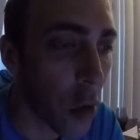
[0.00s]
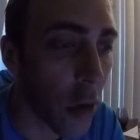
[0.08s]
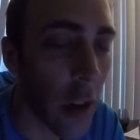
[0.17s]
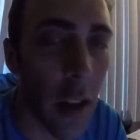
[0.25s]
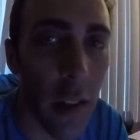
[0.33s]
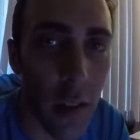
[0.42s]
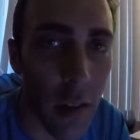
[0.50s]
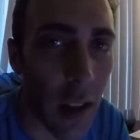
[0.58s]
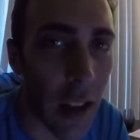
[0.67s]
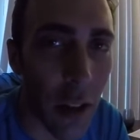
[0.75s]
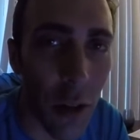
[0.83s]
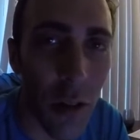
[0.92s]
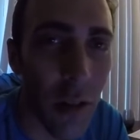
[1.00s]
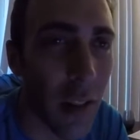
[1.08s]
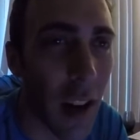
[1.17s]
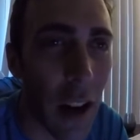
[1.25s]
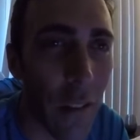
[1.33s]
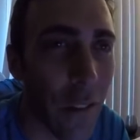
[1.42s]
early in the cycle,
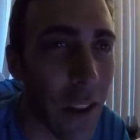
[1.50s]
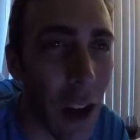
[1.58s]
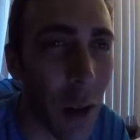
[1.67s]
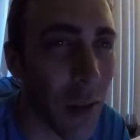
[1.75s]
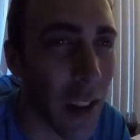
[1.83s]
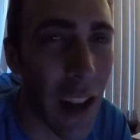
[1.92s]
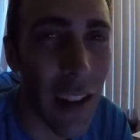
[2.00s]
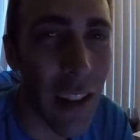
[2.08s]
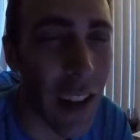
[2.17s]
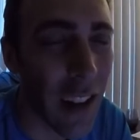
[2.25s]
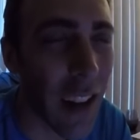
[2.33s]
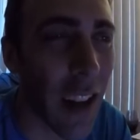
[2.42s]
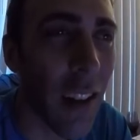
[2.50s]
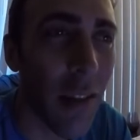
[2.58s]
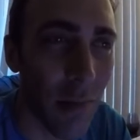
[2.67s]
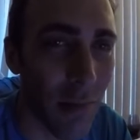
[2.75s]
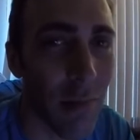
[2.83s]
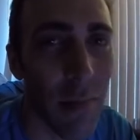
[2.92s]
I was kind of like,
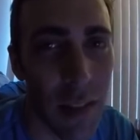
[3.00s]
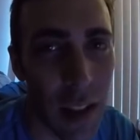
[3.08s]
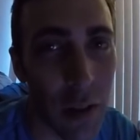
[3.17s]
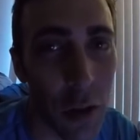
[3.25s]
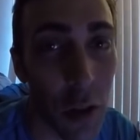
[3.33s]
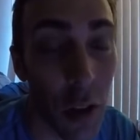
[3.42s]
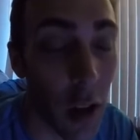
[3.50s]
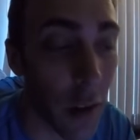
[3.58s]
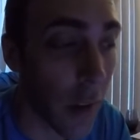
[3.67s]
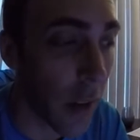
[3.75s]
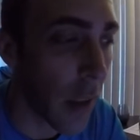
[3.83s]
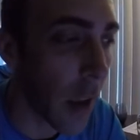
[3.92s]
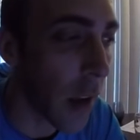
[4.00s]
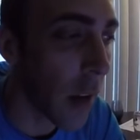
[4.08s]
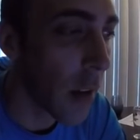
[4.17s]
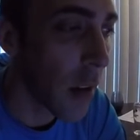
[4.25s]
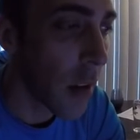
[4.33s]
that's good enough, I think.